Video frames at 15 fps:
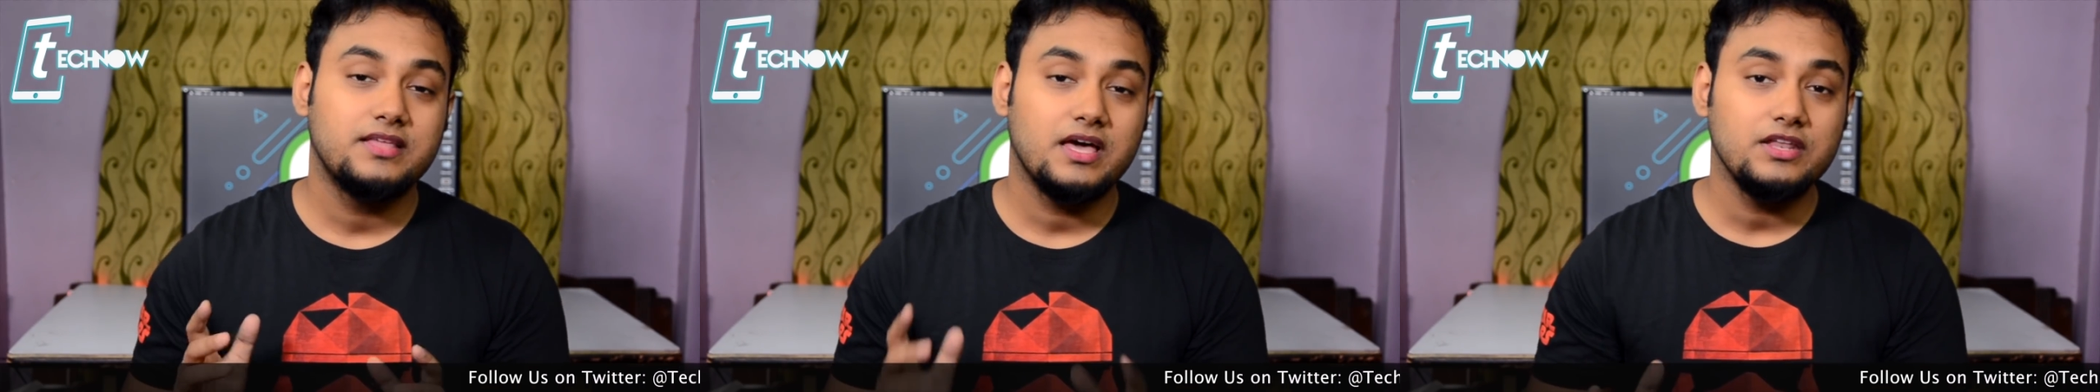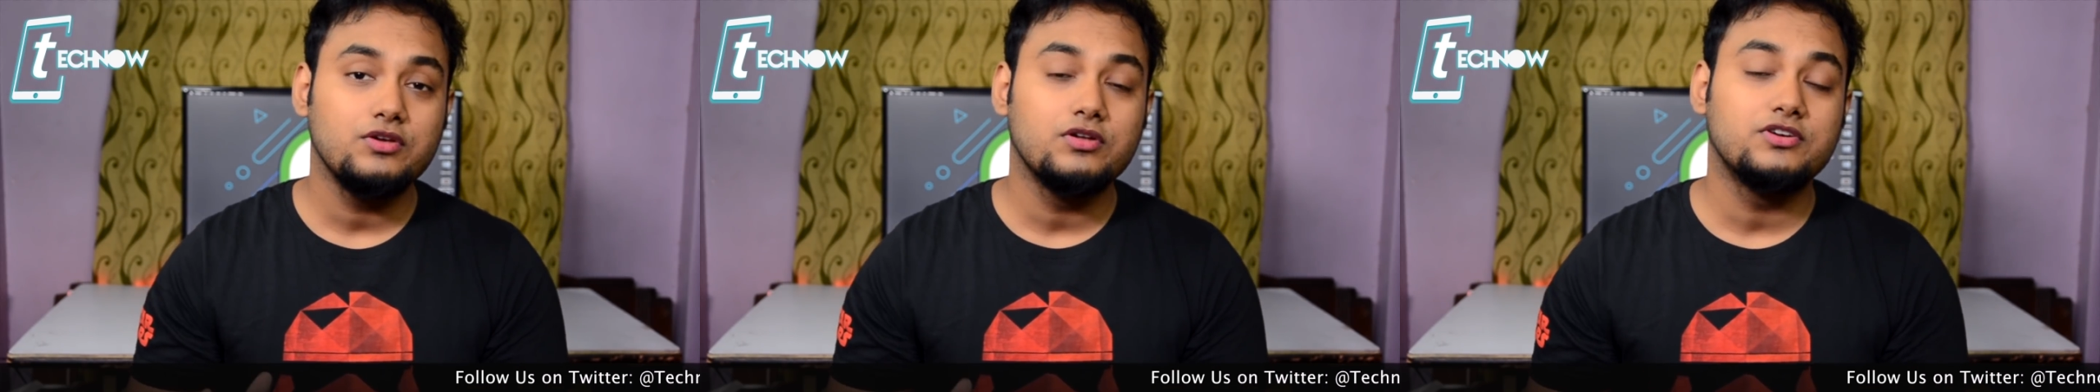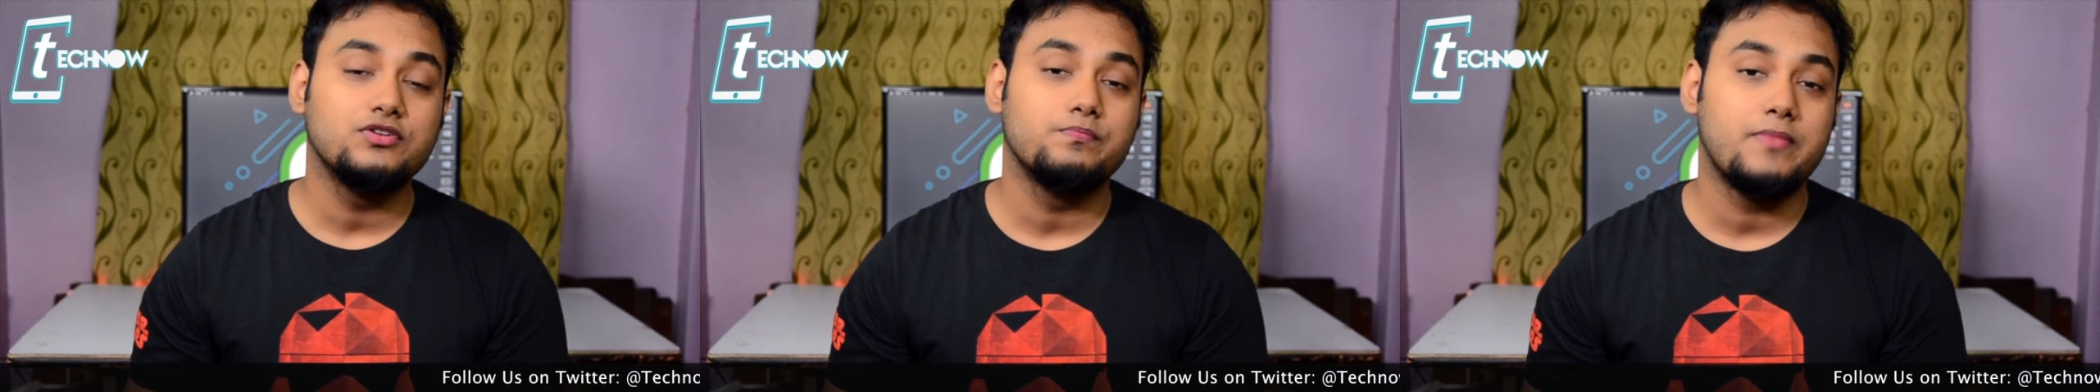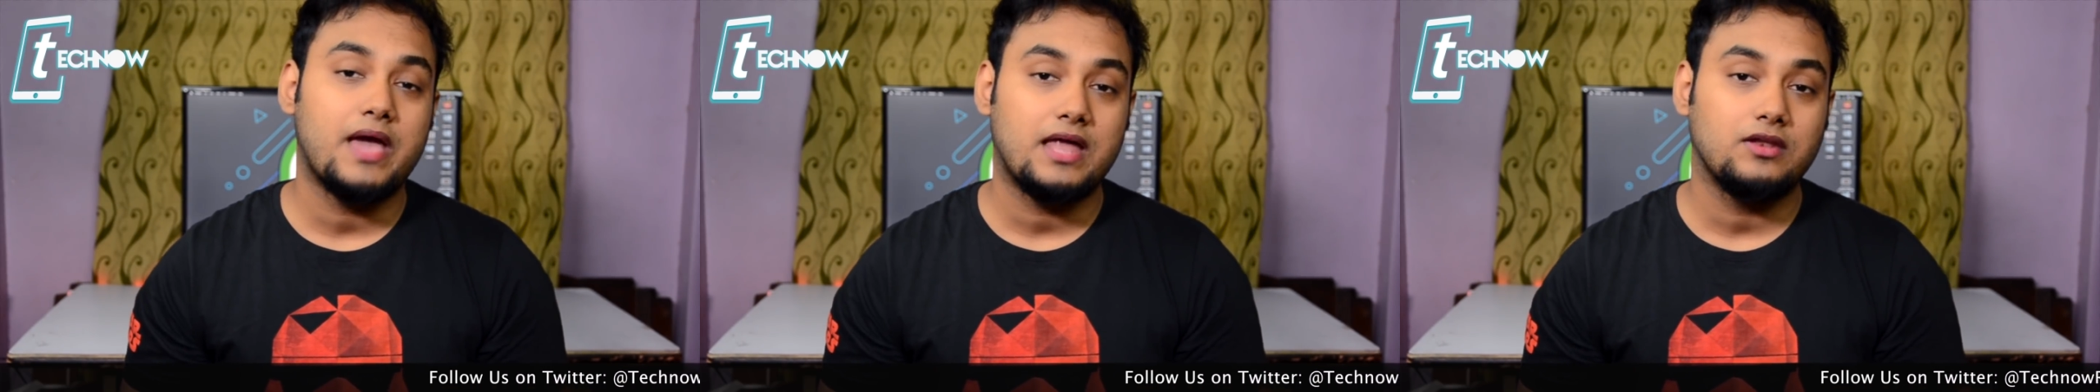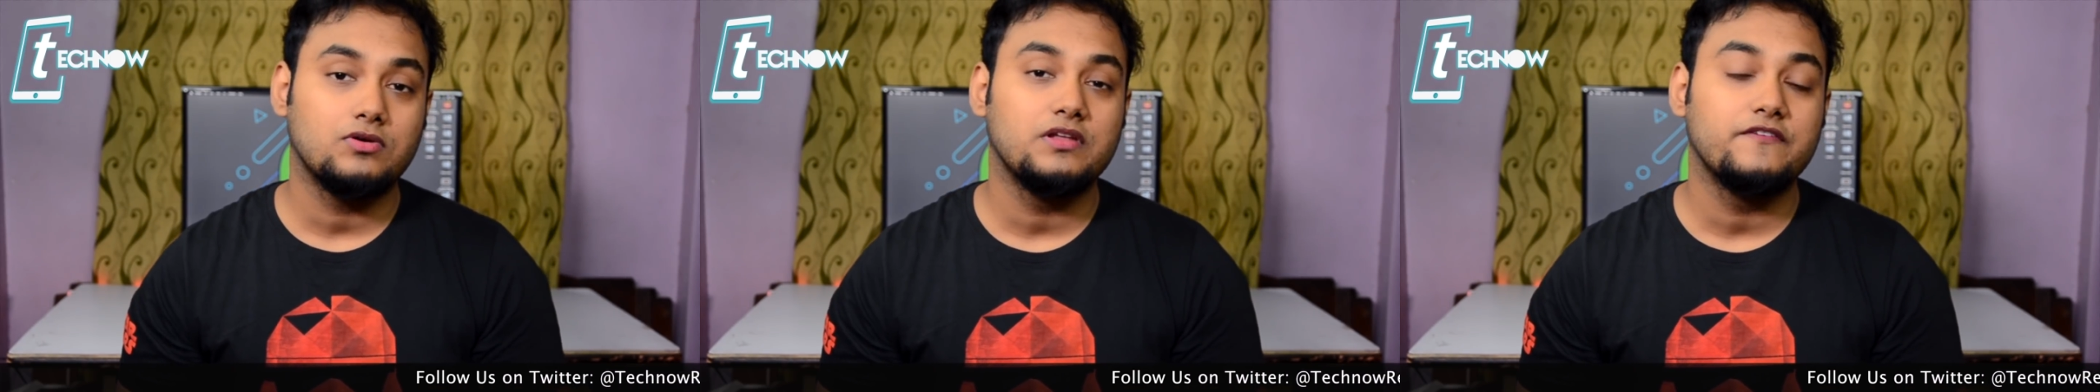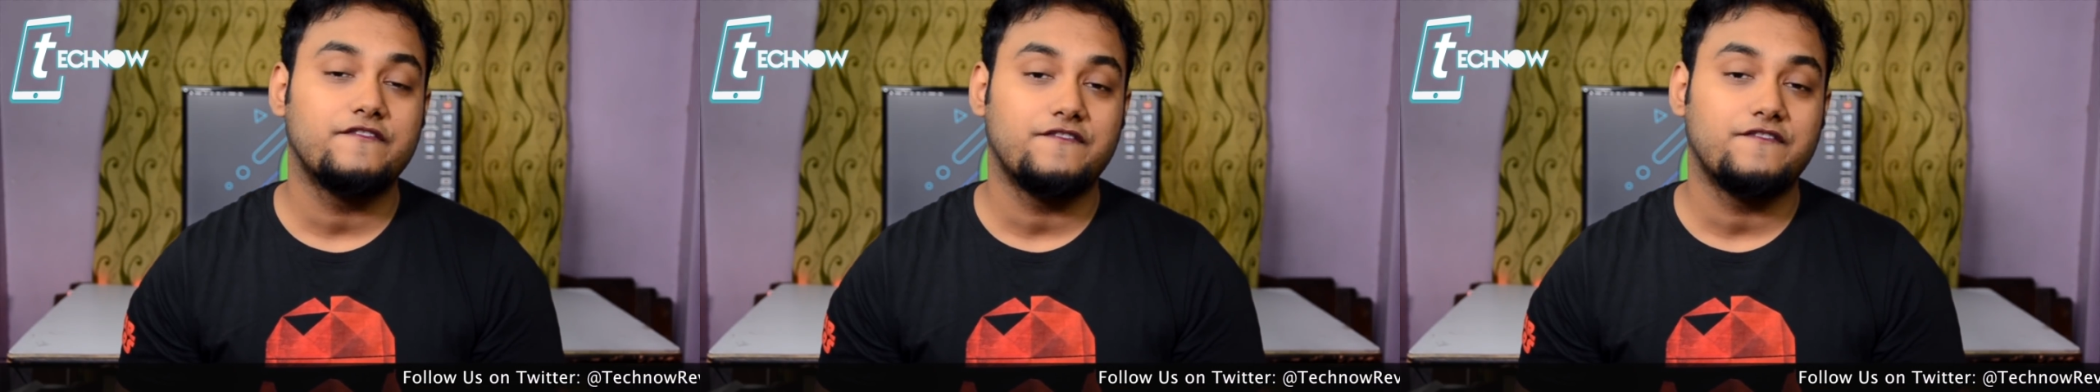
then you need to manually